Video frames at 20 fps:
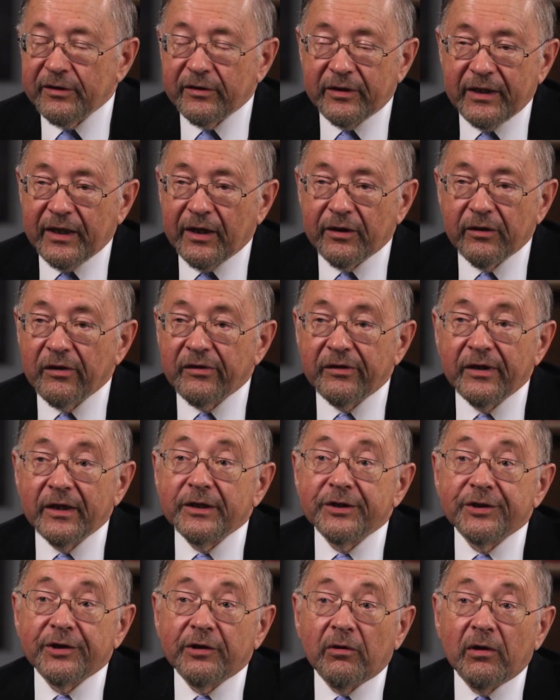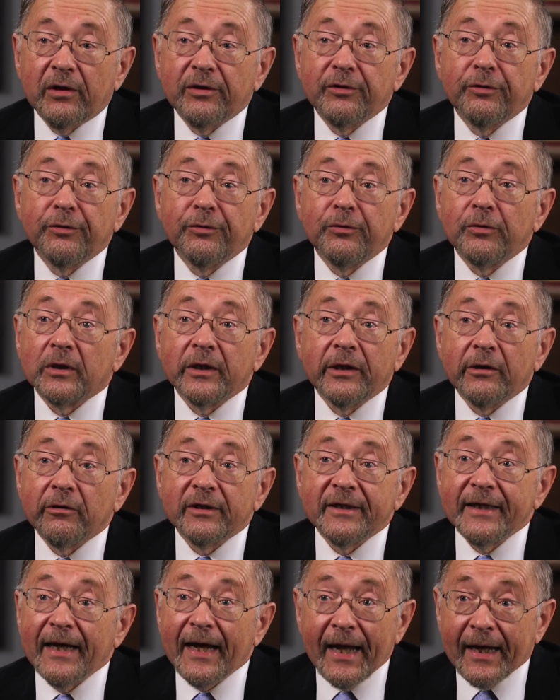or the other thinks they're under nuclear
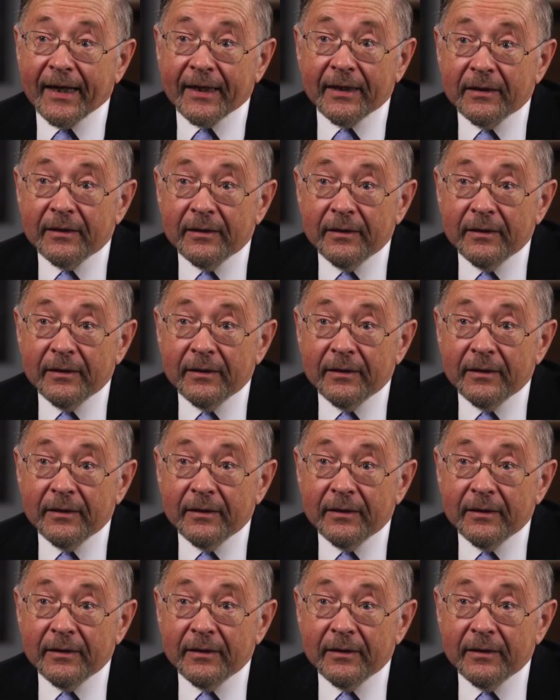attack.